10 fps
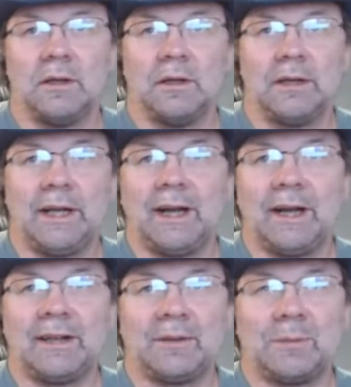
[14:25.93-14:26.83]

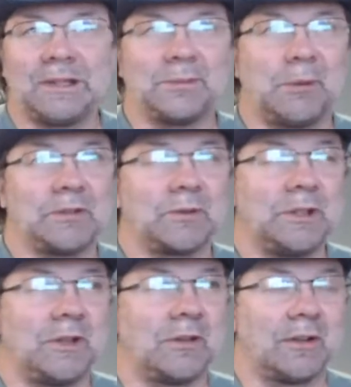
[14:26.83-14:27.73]
Yeah, I go by spells
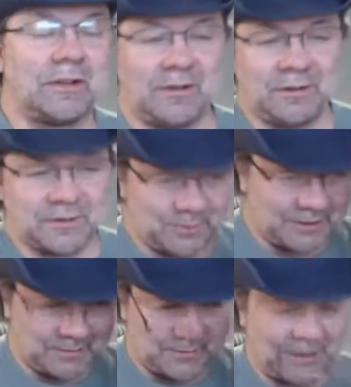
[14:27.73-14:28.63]
with yogurt. Yogurt's
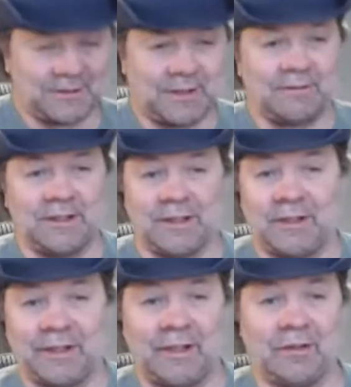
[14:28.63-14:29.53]
one of them things. I really
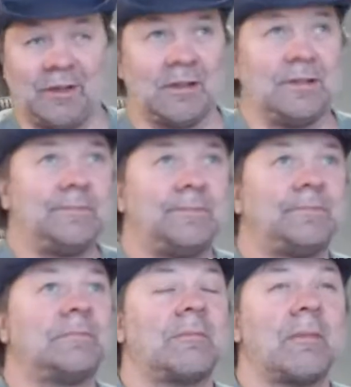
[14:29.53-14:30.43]
like yogurt.
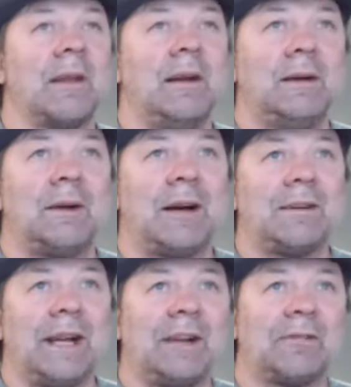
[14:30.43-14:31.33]

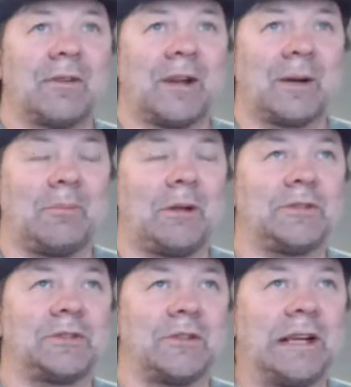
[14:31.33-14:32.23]
I'll eat it for like a
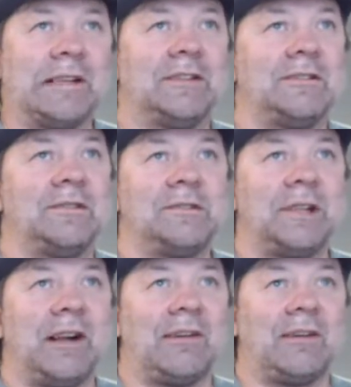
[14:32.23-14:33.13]
month straight.
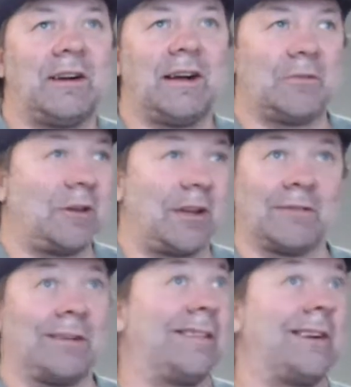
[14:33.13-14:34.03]
You know, I'll have one
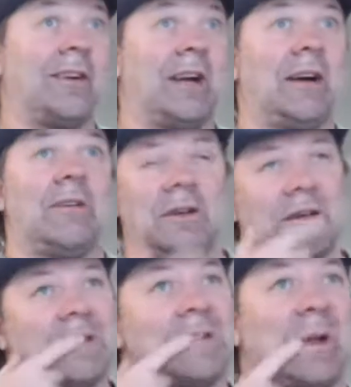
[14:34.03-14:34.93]
like right around now.
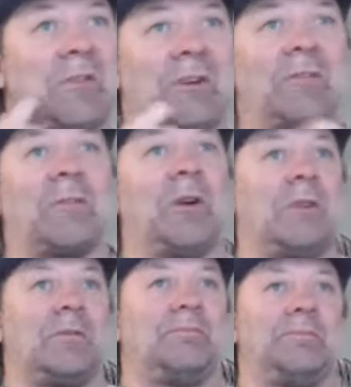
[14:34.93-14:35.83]
I would love it for
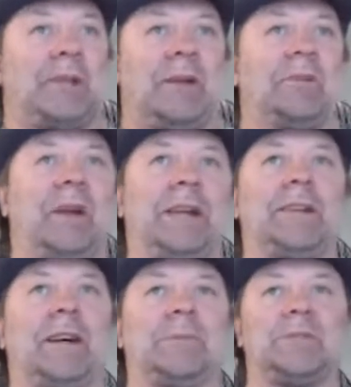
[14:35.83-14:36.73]
a
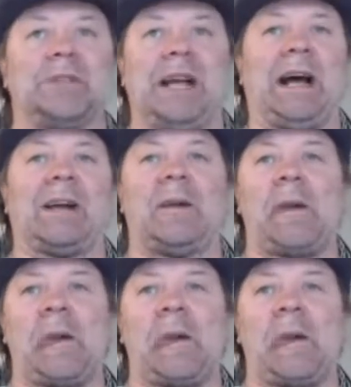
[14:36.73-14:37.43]
nighttime snack.